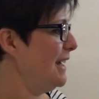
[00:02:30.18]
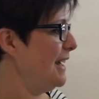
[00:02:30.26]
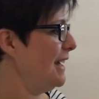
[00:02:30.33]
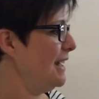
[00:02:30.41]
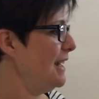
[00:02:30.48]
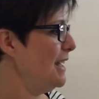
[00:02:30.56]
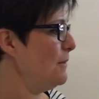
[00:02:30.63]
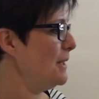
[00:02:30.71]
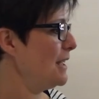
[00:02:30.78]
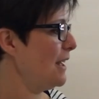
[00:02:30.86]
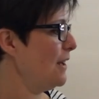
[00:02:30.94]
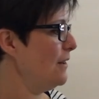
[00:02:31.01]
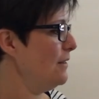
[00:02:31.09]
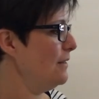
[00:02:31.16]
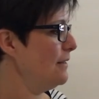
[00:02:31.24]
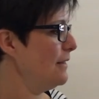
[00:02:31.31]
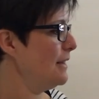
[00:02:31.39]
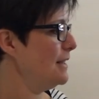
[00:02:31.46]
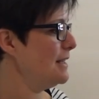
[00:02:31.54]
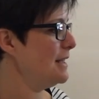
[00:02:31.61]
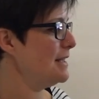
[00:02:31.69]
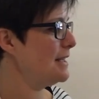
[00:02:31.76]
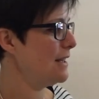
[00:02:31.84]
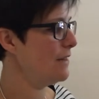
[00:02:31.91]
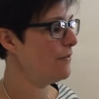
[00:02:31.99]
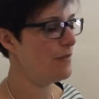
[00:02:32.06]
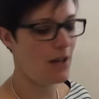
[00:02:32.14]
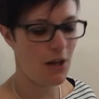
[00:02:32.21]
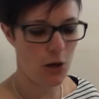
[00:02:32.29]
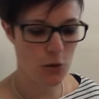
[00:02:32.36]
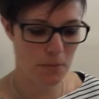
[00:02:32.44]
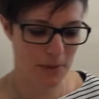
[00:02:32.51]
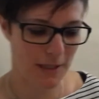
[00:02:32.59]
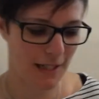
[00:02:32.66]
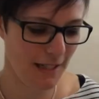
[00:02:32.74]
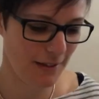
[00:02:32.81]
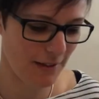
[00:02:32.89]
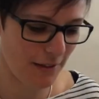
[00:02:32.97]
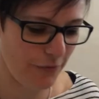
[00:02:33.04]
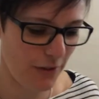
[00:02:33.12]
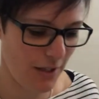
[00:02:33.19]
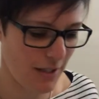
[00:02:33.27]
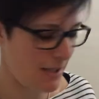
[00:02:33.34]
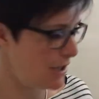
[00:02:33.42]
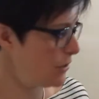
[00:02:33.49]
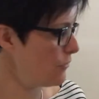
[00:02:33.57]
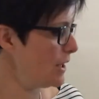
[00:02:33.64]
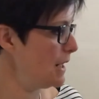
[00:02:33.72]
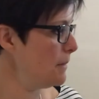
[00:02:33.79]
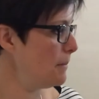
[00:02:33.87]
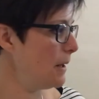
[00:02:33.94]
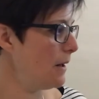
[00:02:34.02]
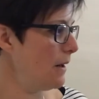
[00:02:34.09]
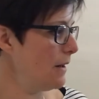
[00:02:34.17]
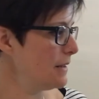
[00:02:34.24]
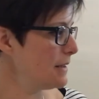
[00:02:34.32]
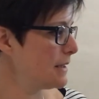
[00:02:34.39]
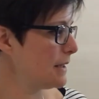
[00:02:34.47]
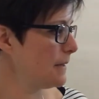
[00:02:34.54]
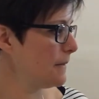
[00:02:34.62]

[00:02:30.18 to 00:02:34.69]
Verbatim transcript: And here we go. This is the opening, the first three bars.